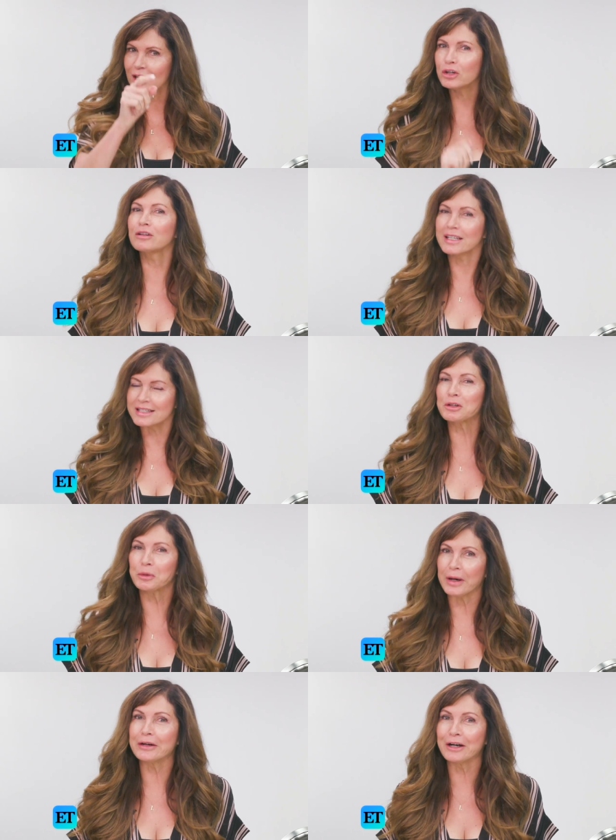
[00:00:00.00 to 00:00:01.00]
You're Lisa
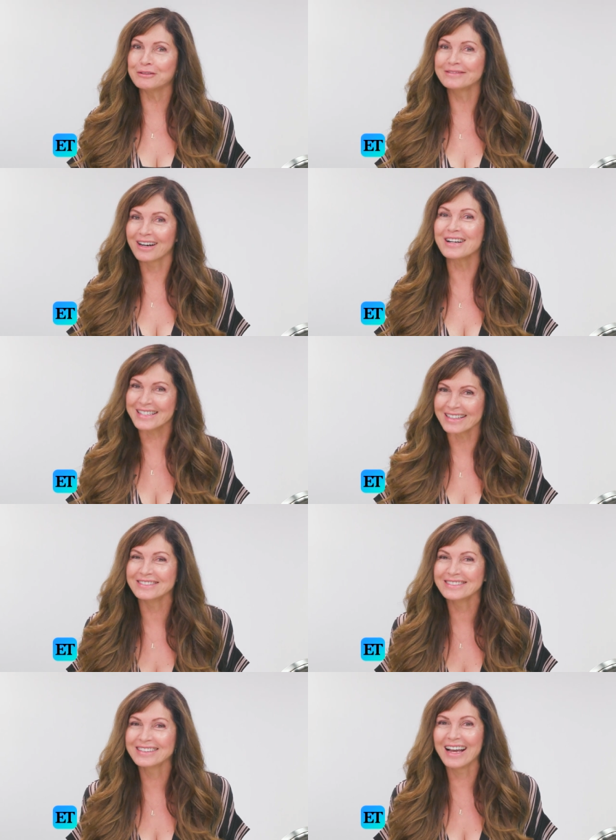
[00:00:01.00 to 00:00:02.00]
Guerrero, aren't
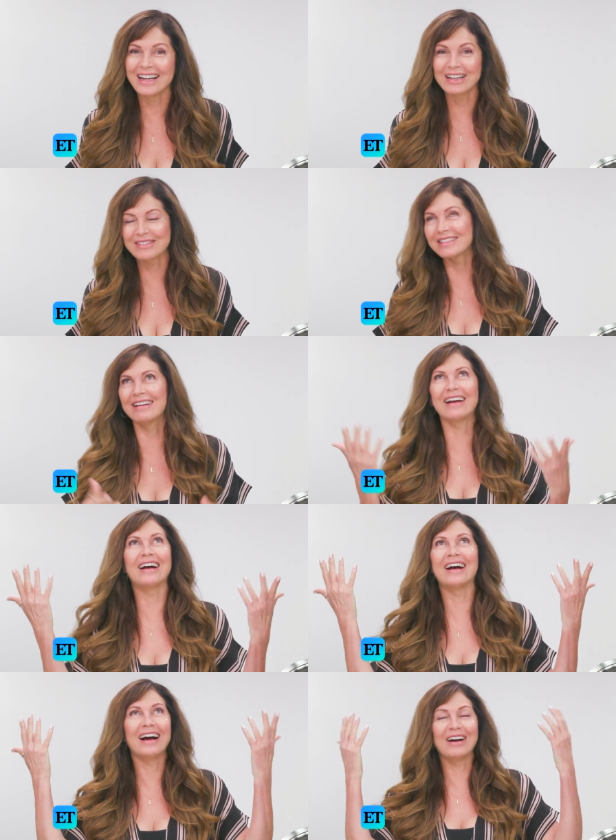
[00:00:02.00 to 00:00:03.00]
you? And it's
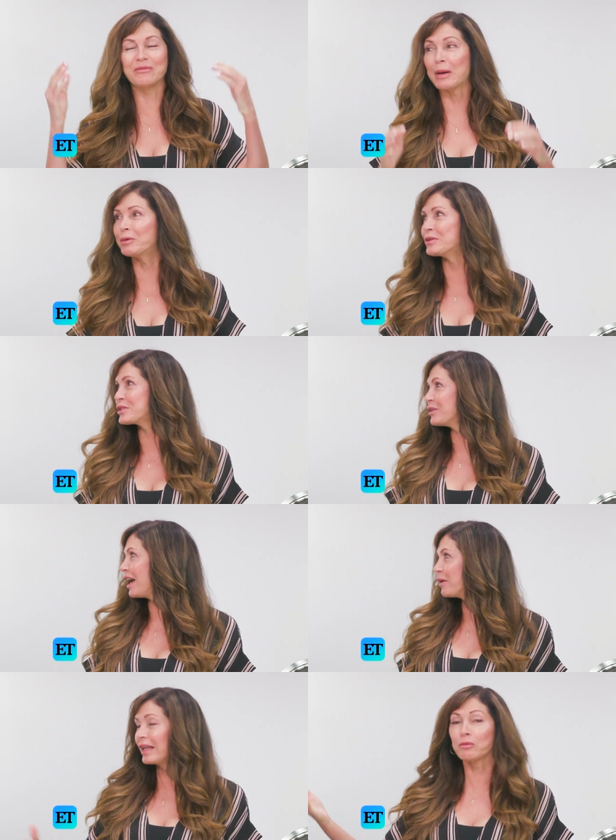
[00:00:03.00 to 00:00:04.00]
my producer
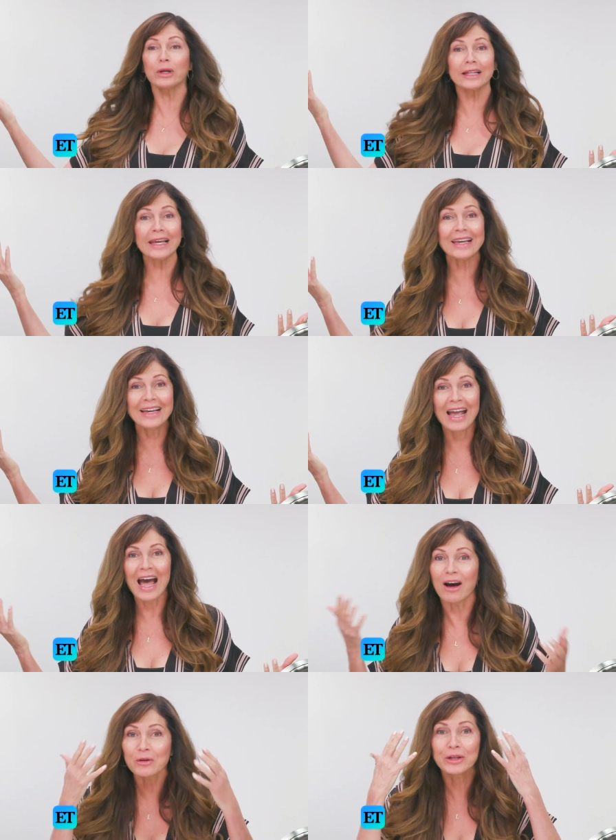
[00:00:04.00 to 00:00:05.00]
and I were like, Really?
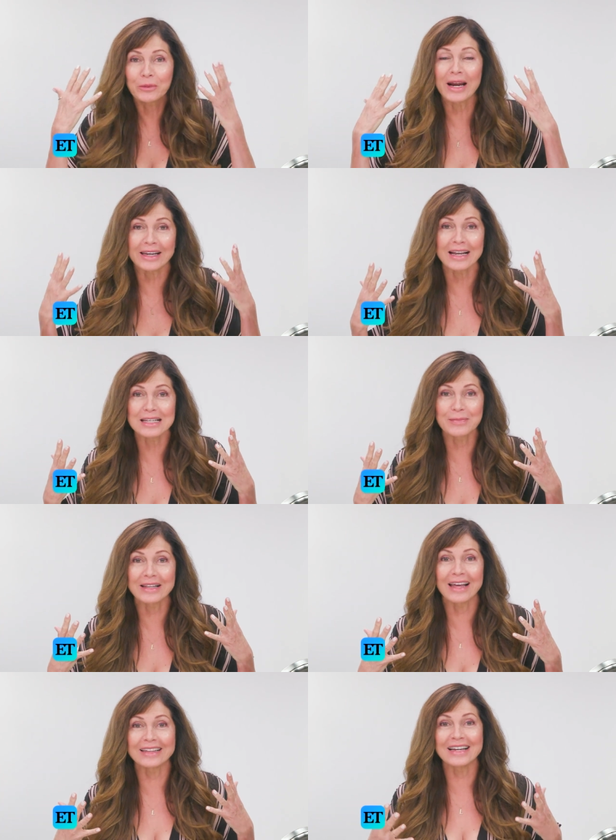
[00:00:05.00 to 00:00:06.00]
How do you recognize
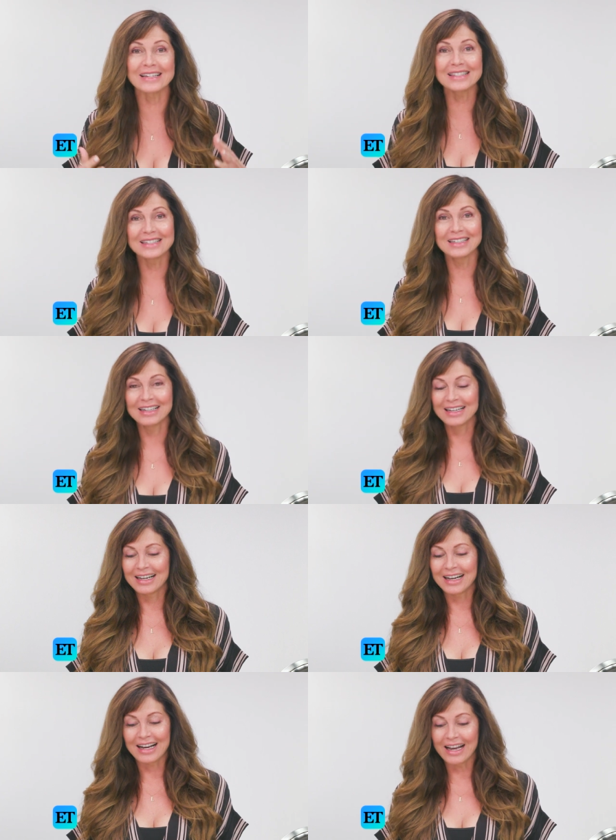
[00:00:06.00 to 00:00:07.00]
me like this?
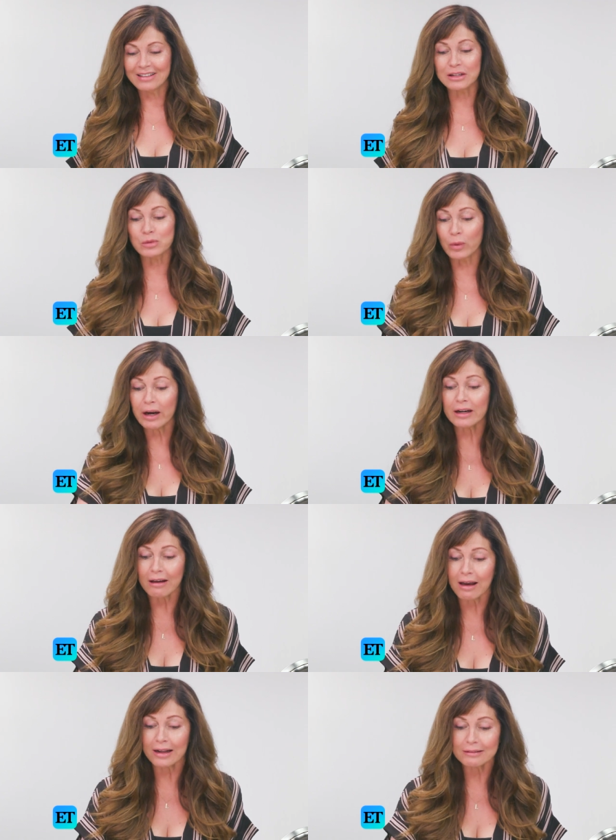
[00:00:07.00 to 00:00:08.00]
I, I swear to
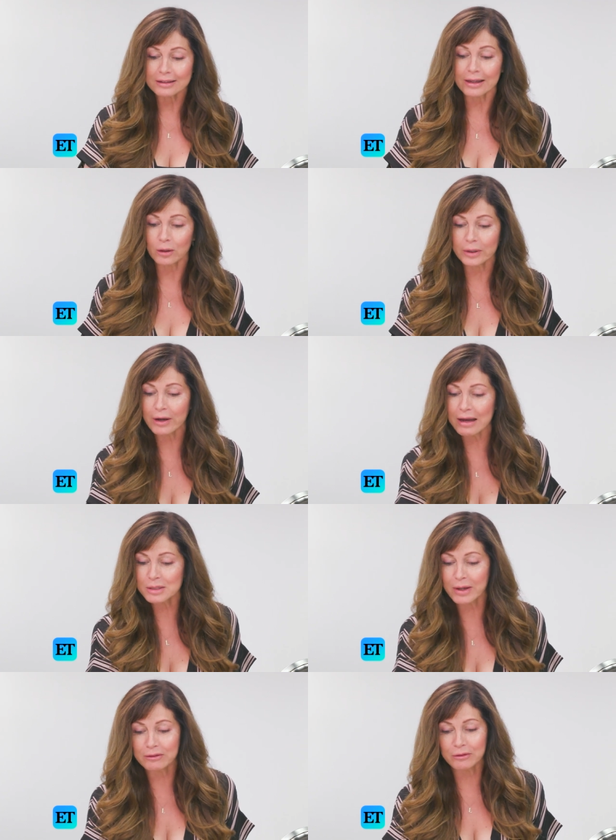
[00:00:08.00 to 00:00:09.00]
God, I look like a real
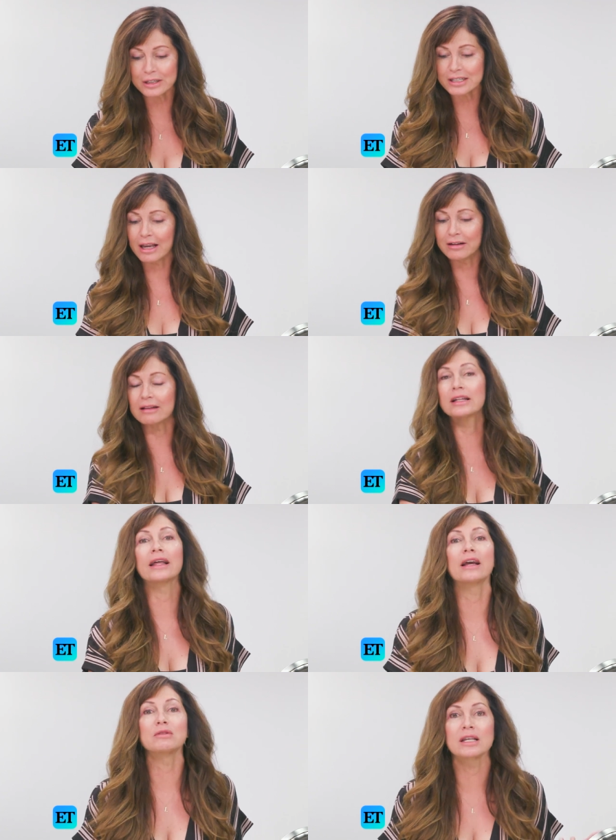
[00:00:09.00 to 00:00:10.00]
housewife of Orange County. I look
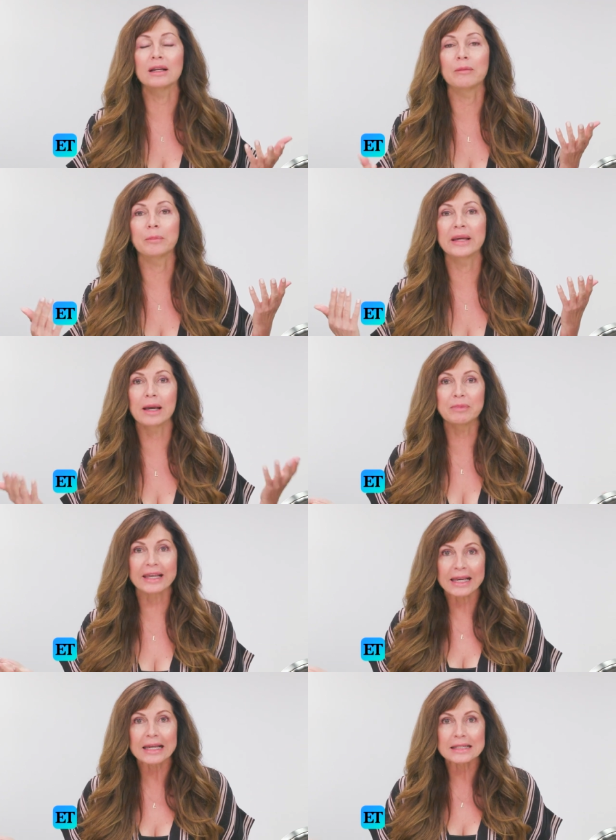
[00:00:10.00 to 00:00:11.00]
like I was gonna pick up the
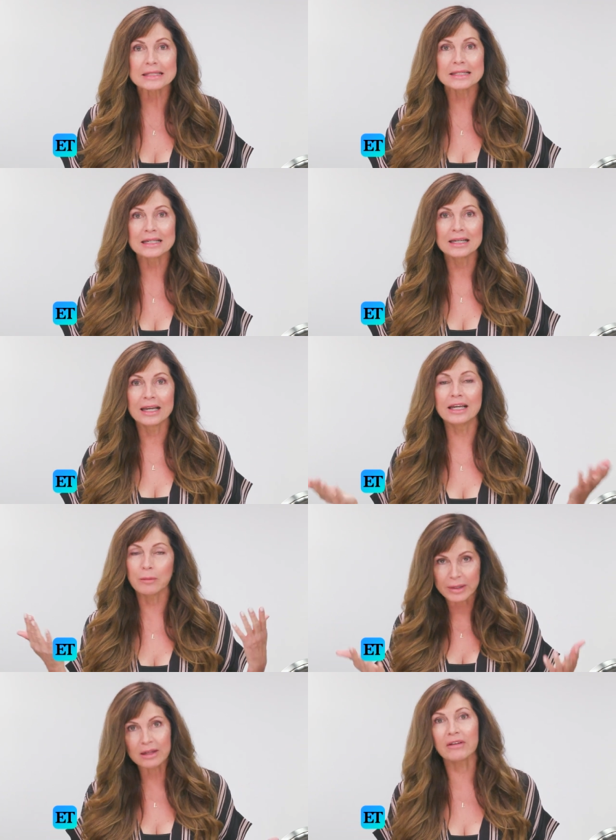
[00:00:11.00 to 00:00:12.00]
kids in
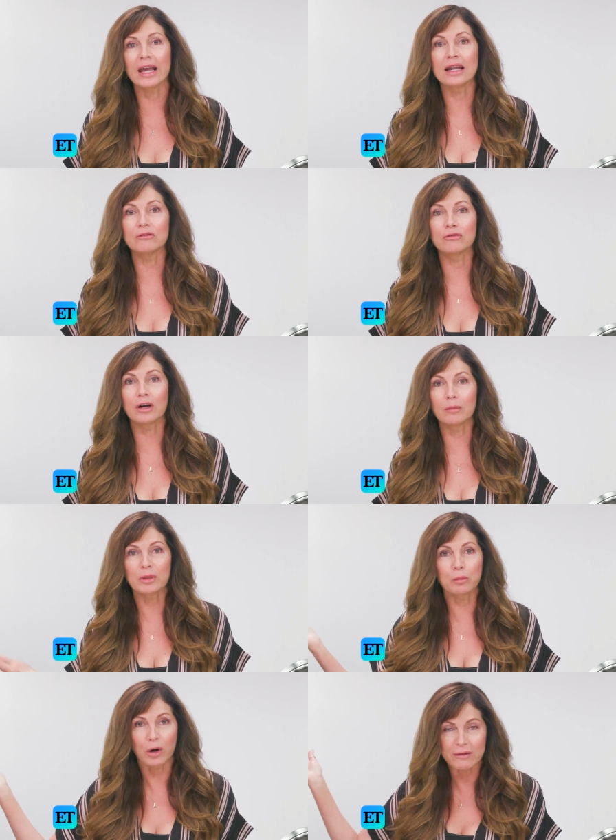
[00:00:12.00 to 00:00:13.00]
a minivan from
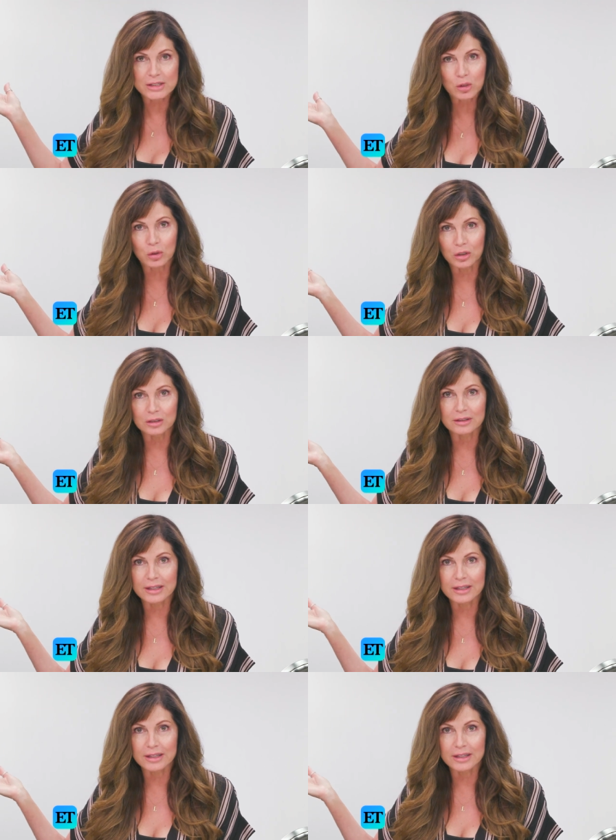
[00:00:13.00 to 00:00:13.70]
their private school.